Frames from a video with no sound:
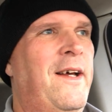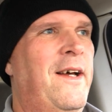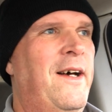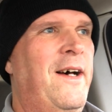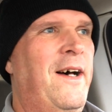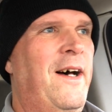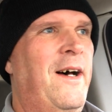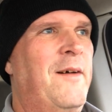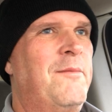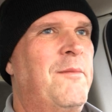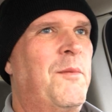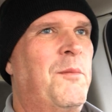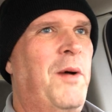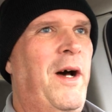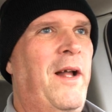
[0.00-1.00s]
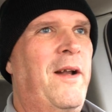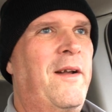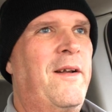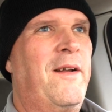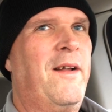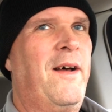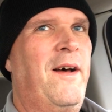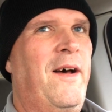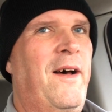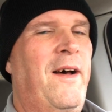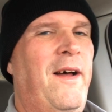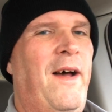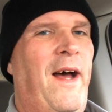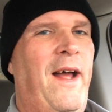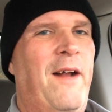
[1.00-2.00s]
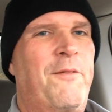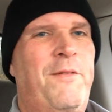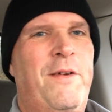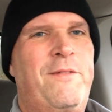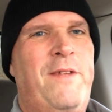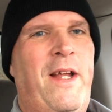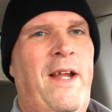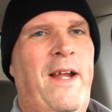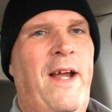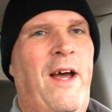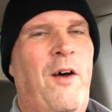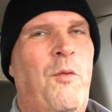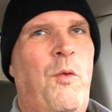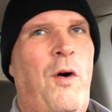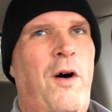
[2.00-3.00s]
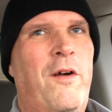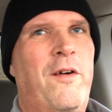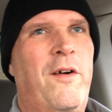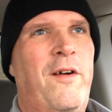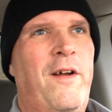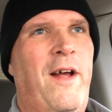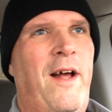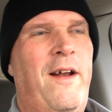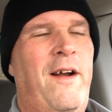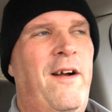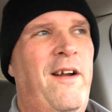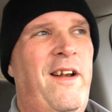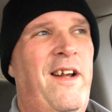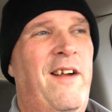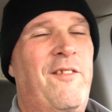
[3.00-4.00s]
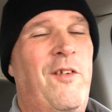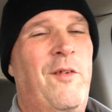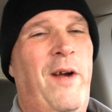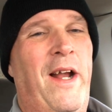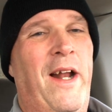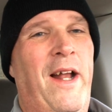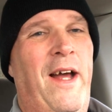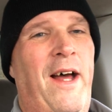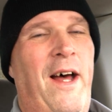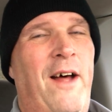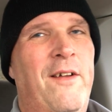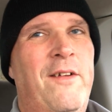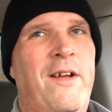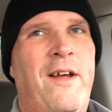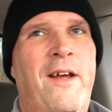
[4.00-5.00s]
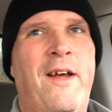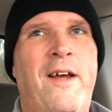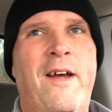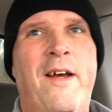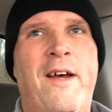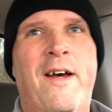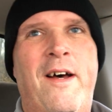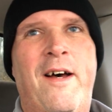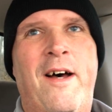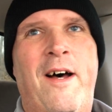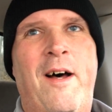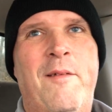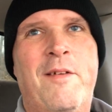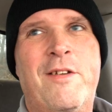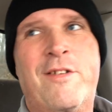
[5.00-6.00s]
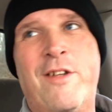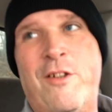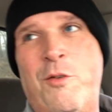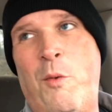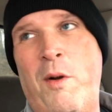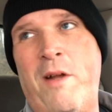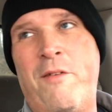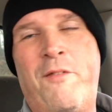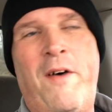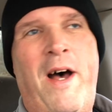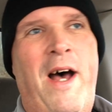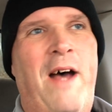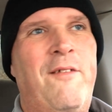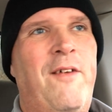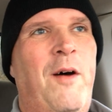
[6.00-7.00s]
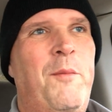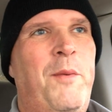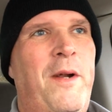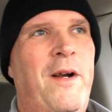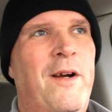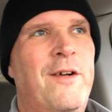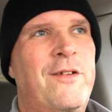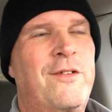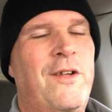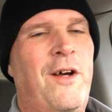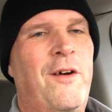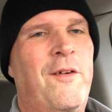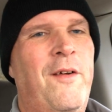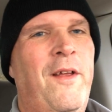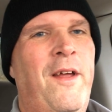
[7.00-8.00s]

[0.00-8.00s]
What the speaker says: But I had a 15-gallon water down there, and he never ran out. This is a 25 up here, so